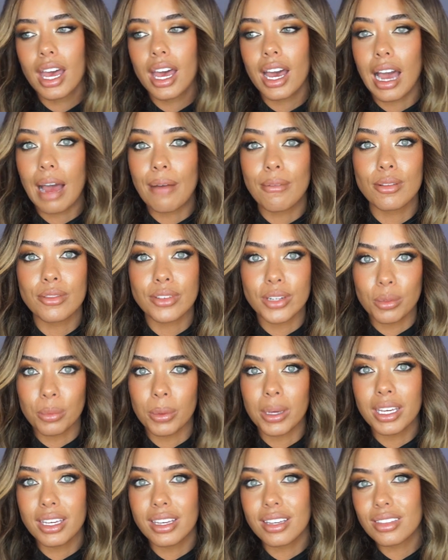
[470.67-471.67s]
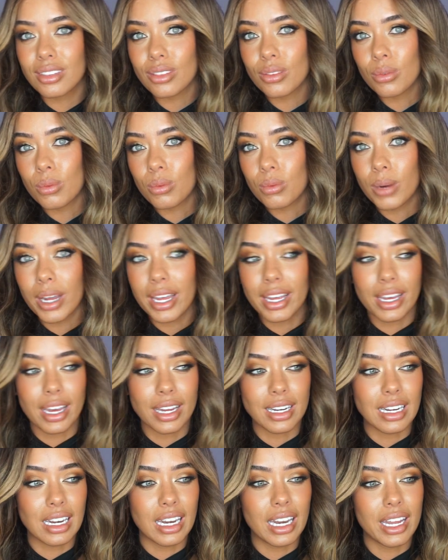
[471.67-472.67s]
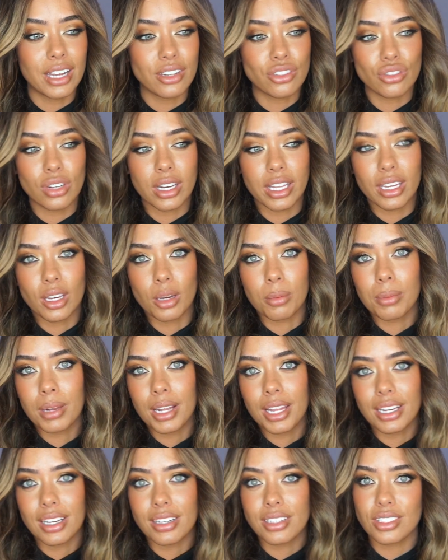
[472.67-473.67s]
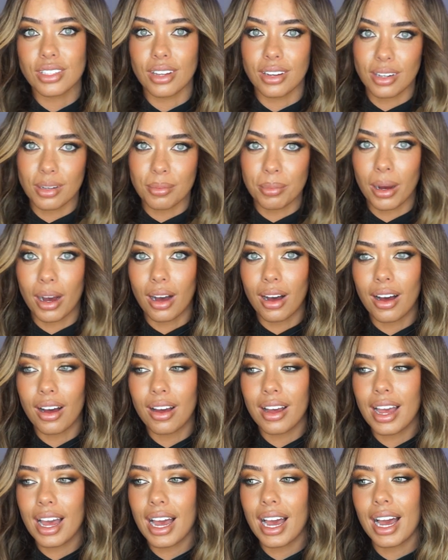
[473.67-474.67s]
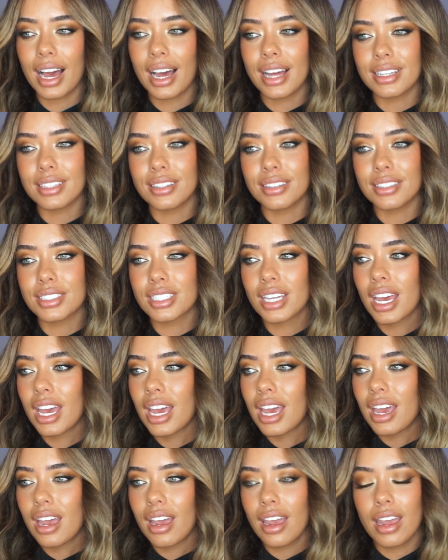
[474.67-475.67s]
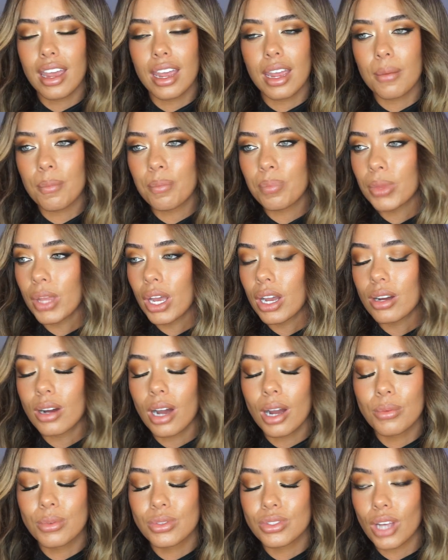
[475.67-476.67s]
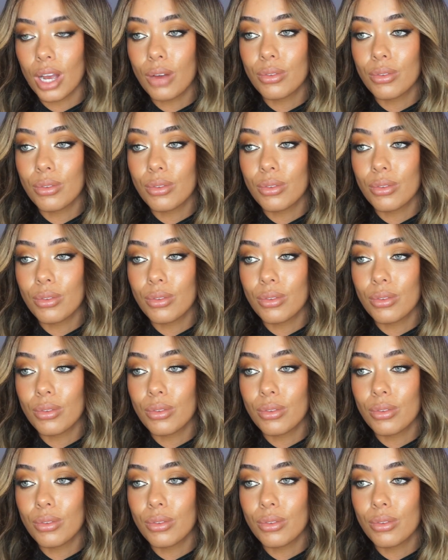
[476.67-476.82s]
And within a week, the wig had literally completely shedded apart, and I was